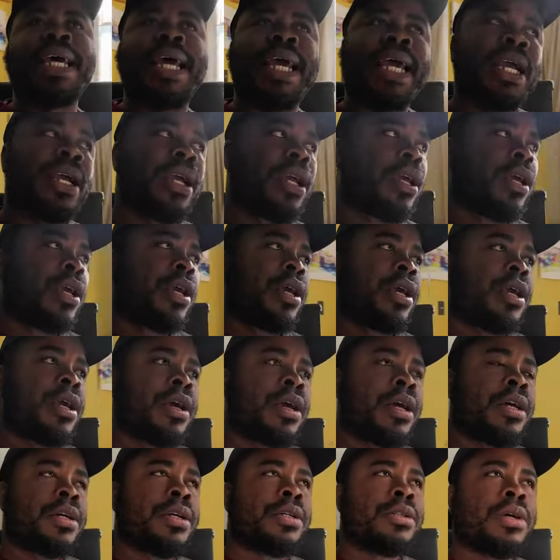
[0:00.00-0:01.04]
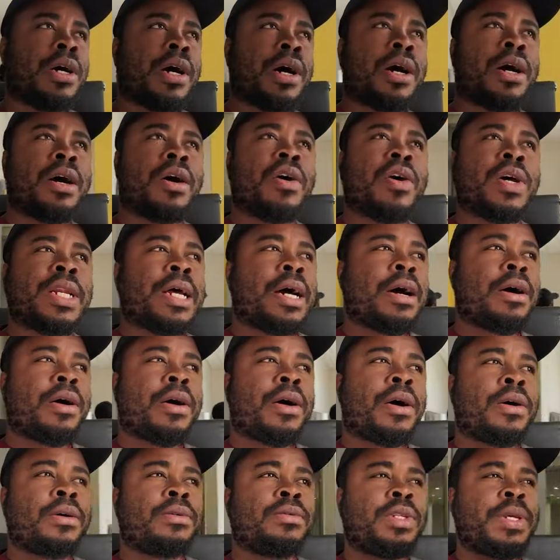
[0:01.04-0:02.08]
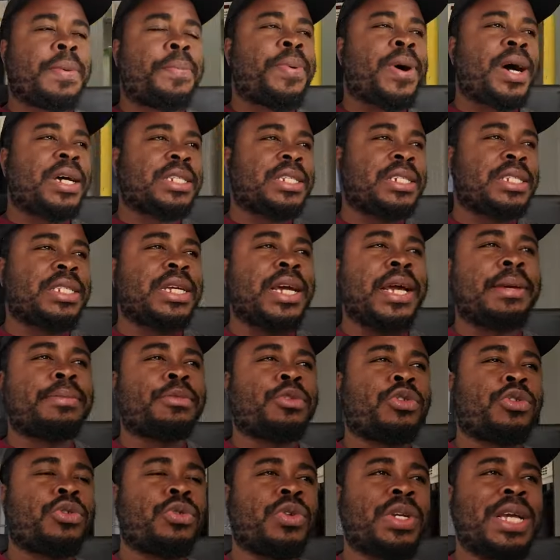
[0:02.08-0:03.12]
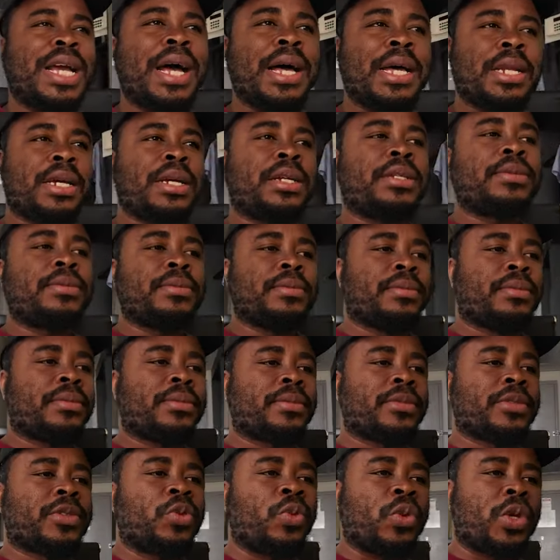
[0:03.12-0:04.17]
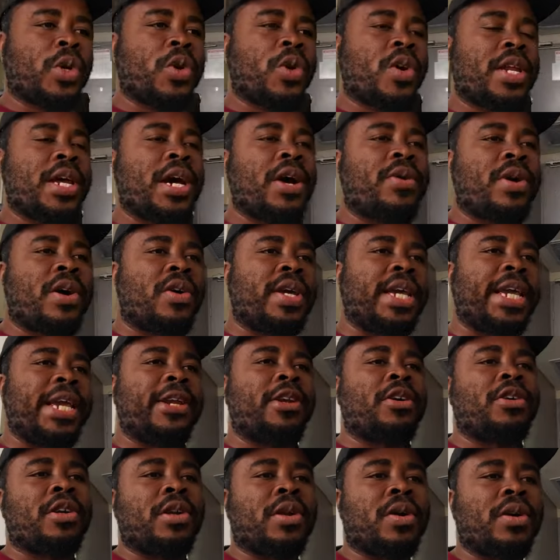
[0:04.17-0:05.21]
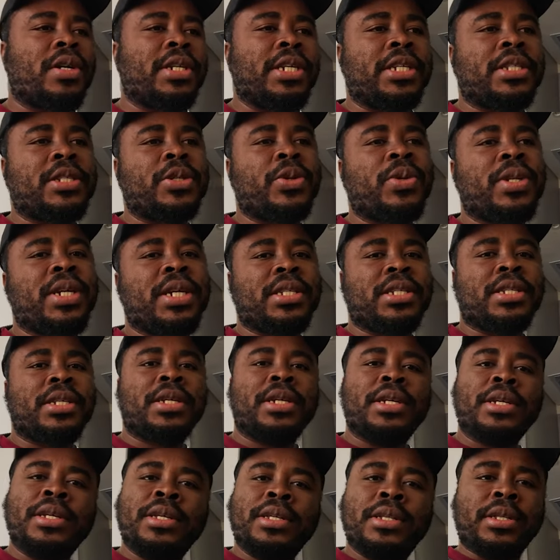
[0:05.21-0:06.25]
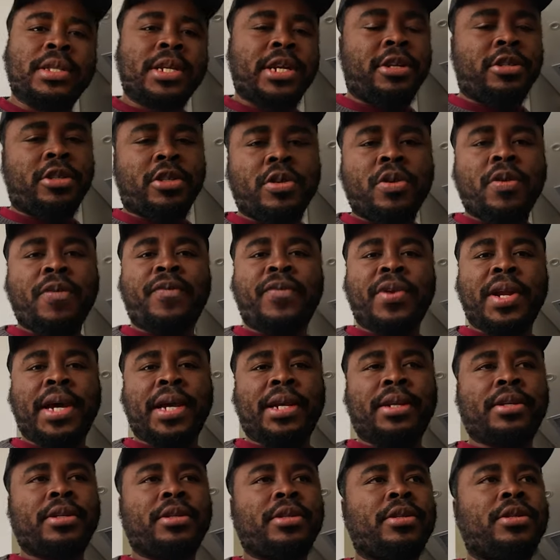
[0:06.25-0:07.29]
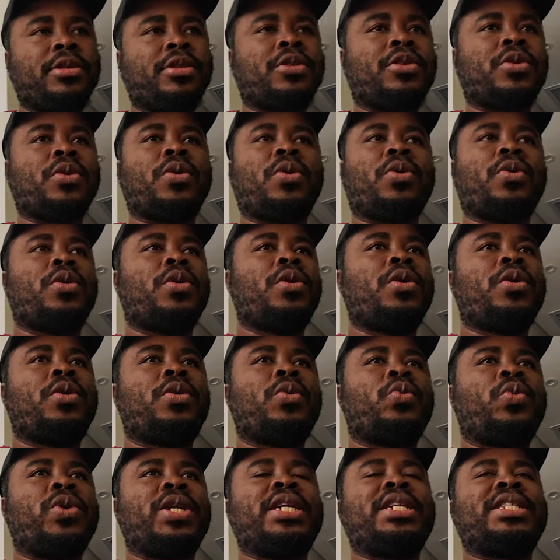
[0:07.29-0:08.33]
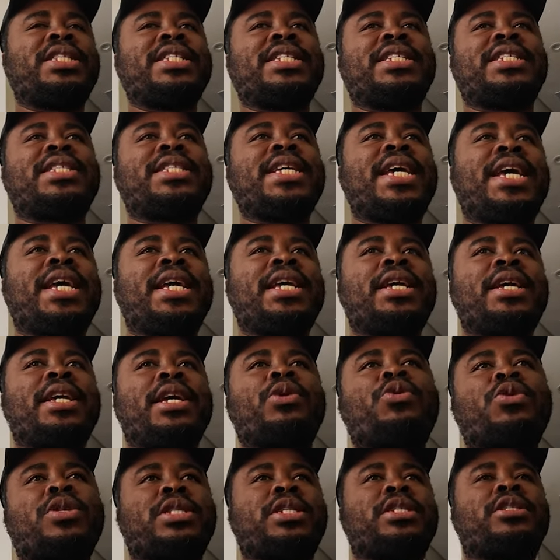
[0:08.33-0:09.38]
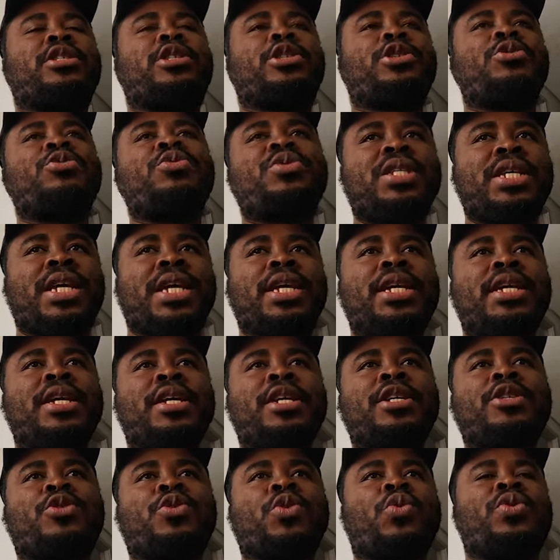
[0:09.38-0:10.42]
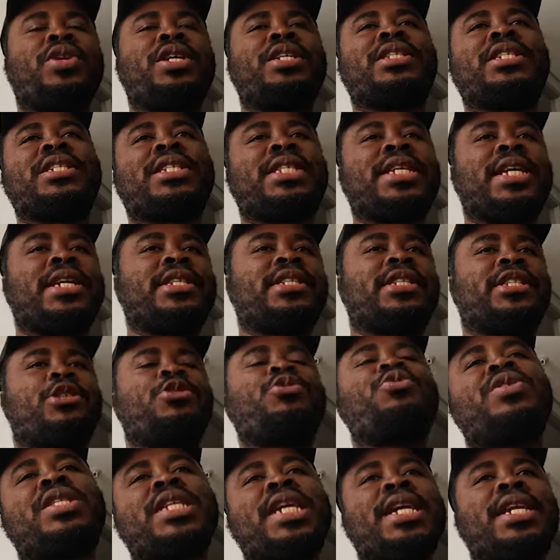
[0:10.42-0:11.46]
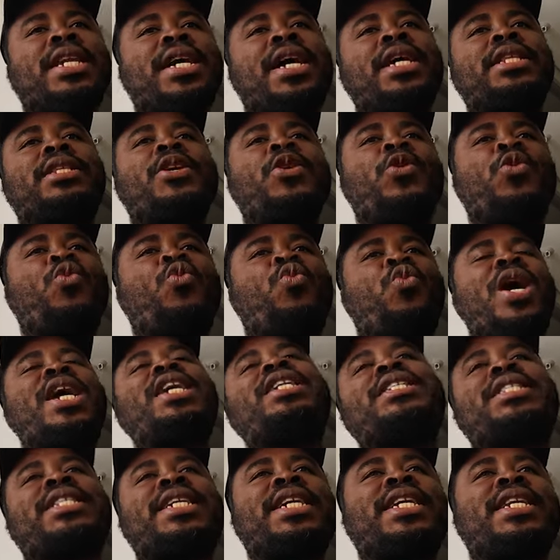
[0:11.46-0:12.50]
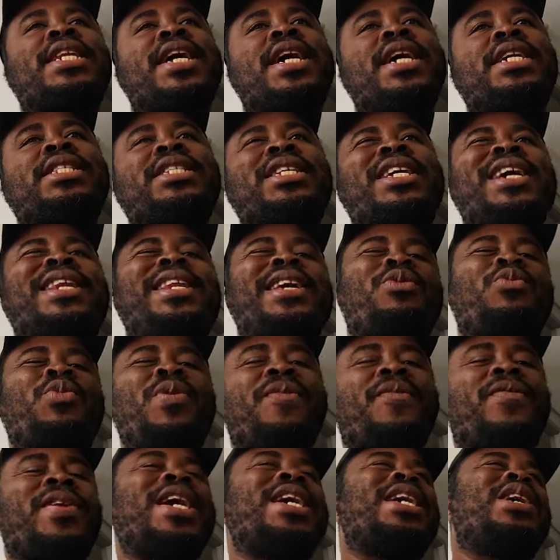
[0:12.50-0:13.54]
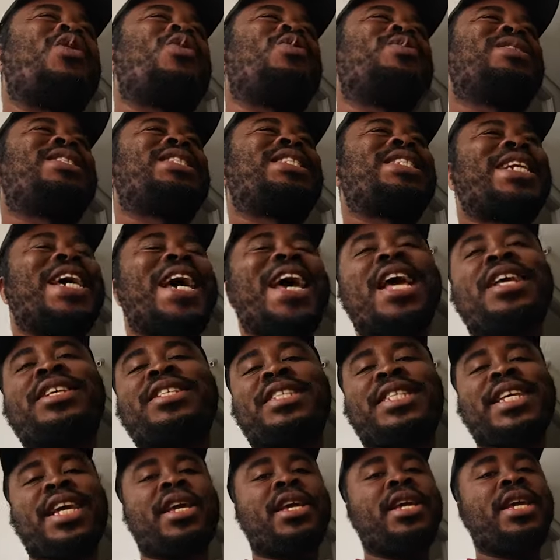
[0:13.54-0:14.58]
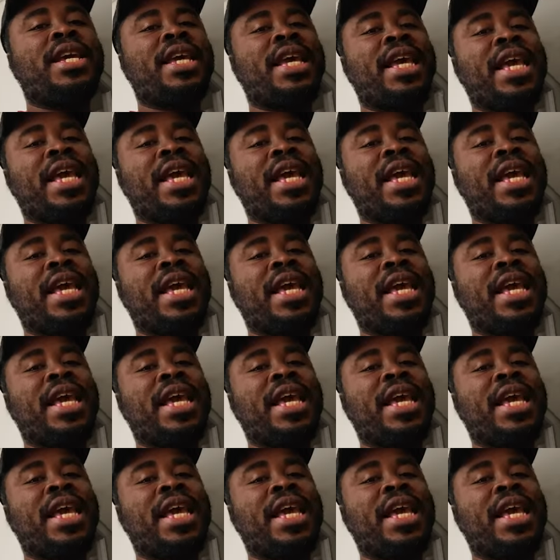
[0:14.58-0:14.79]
there on our departure time to Ghana. We got around 8 o'clock. They told us there's no flight, so we need to stay. It was a Tuesday, so we need to stay Tuesday night, Wednesday night, and then we fly on Thursday